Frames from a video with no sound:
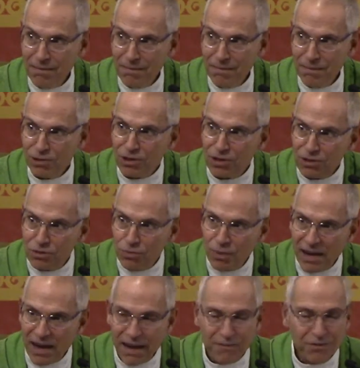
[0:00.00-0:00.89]
But just as
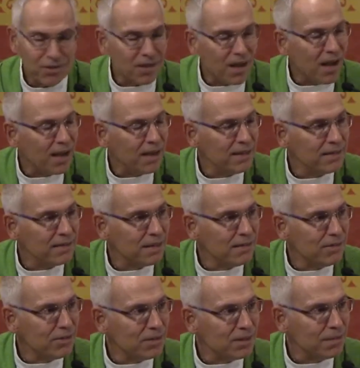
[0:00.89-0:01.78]
we have signs
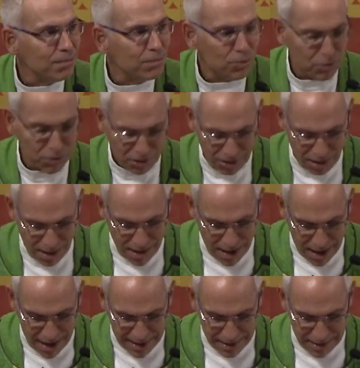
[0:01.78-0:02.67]
and symbols to
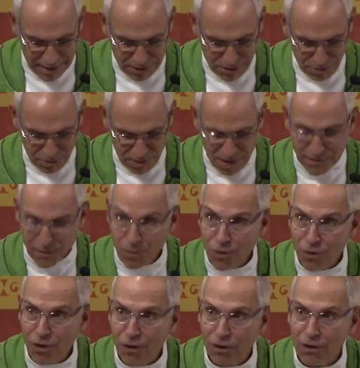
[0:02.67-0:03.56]
guide us whenever
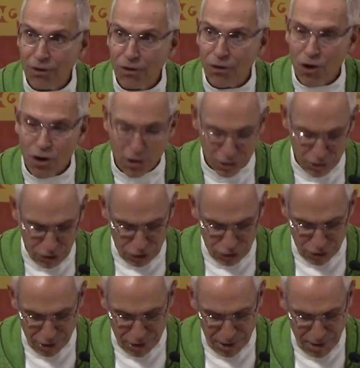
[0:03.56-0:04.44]
we're on a long
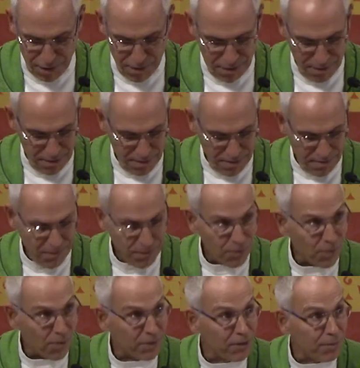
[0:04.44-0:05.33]
journey,
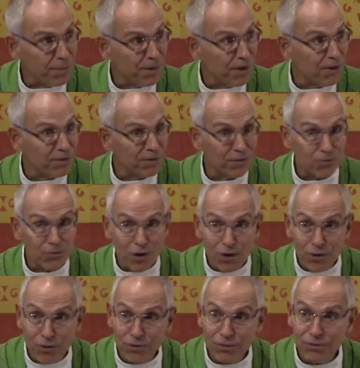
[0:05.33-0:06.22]
whether it be on the
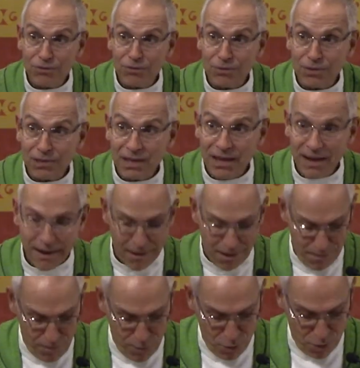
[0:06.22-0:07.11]
roads or in the
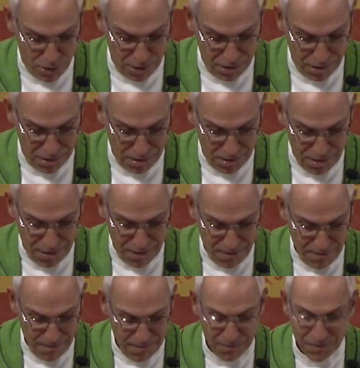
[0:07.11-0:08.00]
airports,
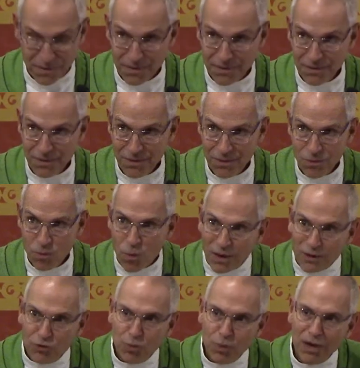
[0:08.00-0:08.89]

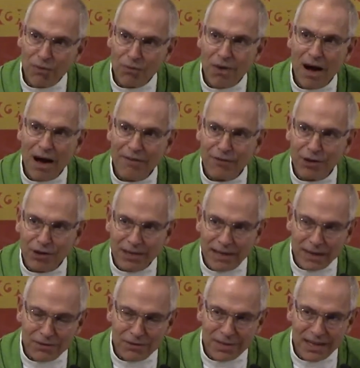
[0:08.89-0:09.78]
once we arrive at our
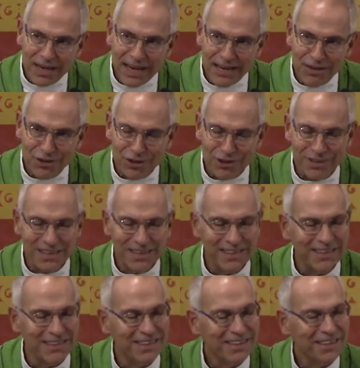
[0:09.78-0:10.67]
destination,
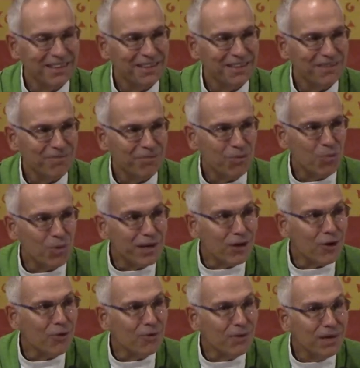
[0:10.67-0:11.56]
we
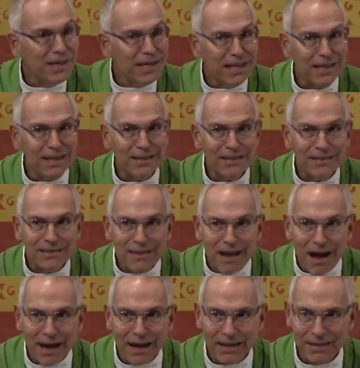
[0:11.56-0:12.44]
don't need
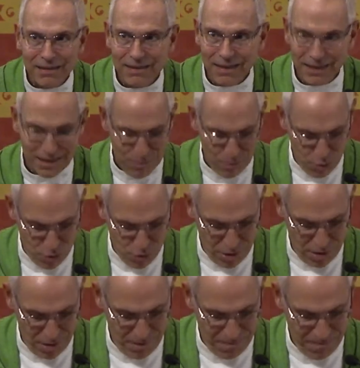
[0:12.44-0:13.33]
signs
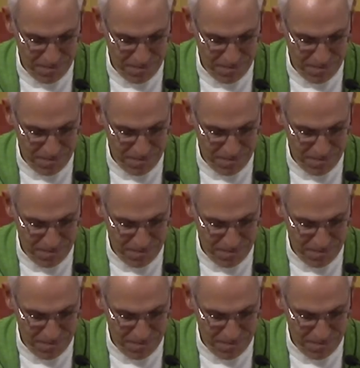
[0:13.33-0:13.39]
anymore.